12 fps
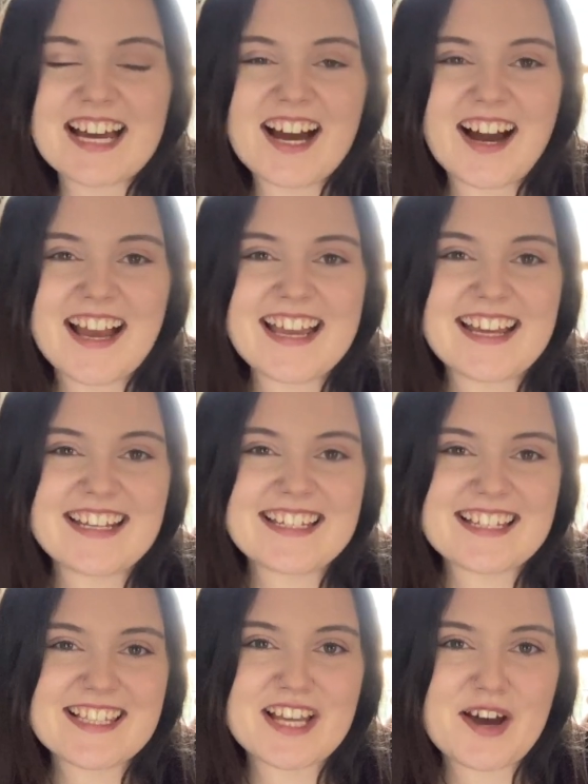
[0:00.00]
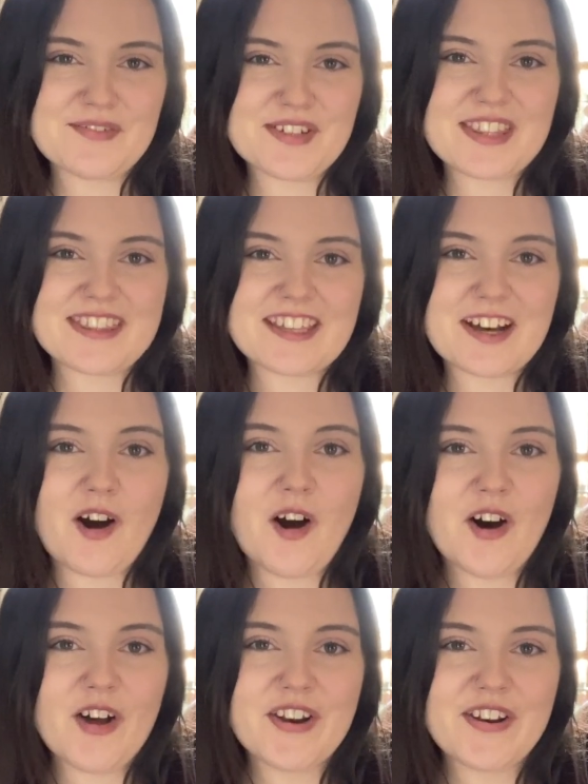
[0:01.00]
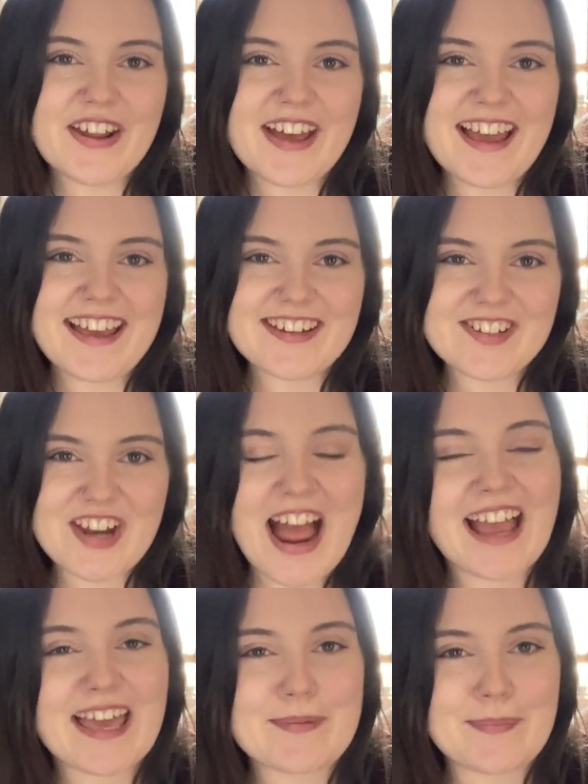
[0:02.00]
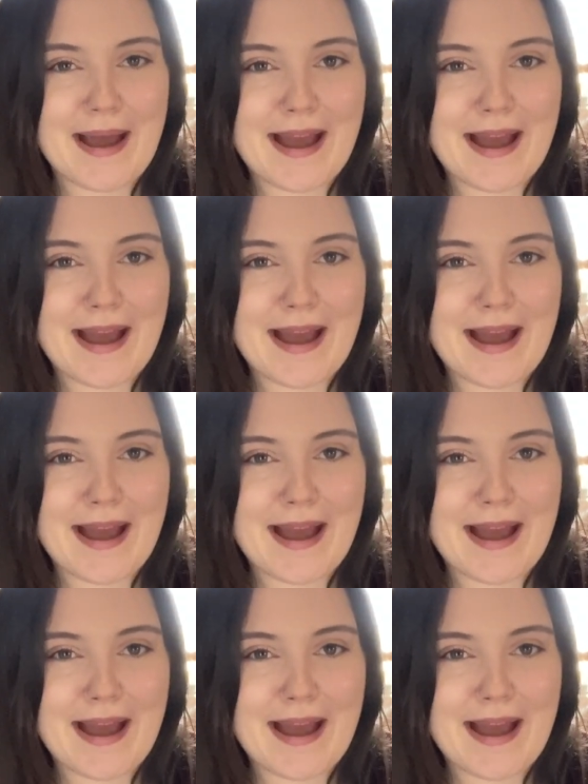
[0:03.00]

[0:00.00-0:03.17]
I discovered that on a jacket